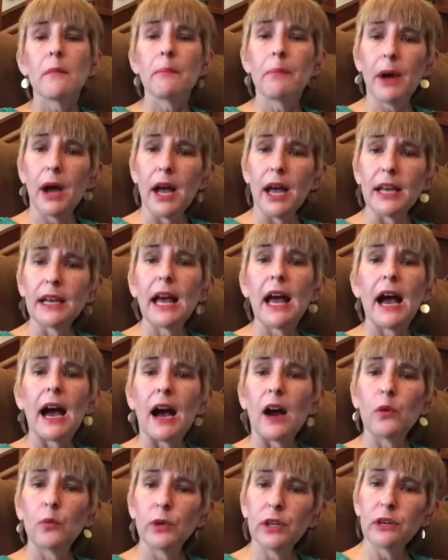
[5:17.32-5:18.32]
But
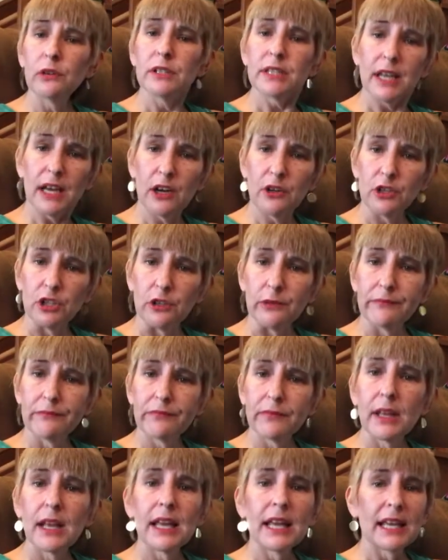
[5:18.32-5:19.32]
I will tell you,
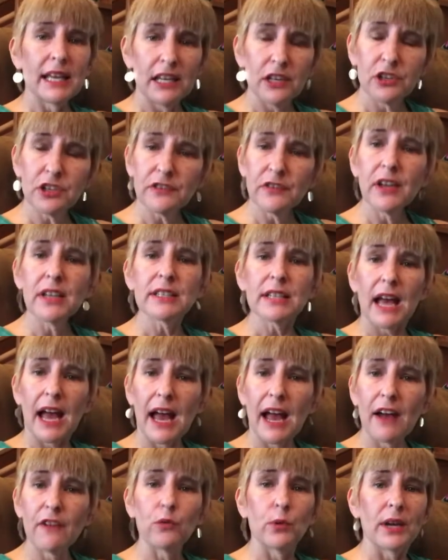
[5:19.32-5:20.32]
each of us
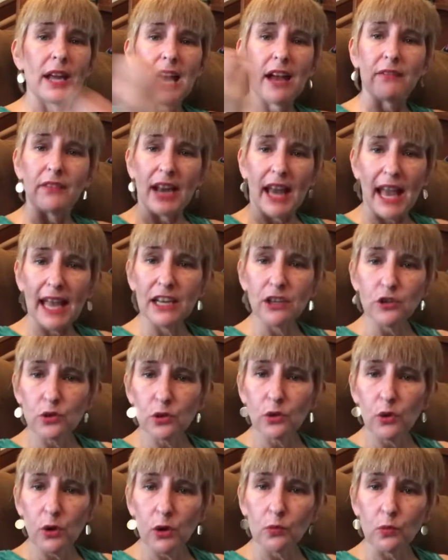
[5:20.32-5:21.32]
have, we have an
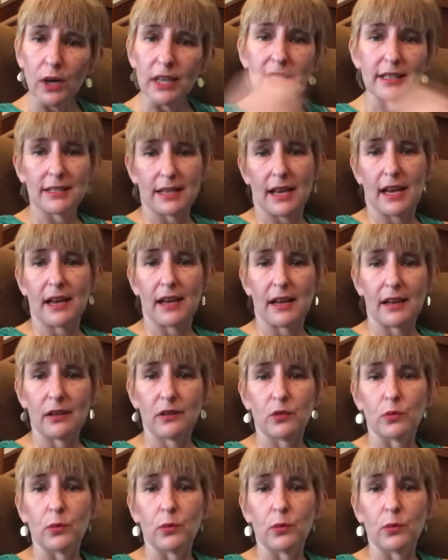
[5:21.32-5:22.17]
angel on one side,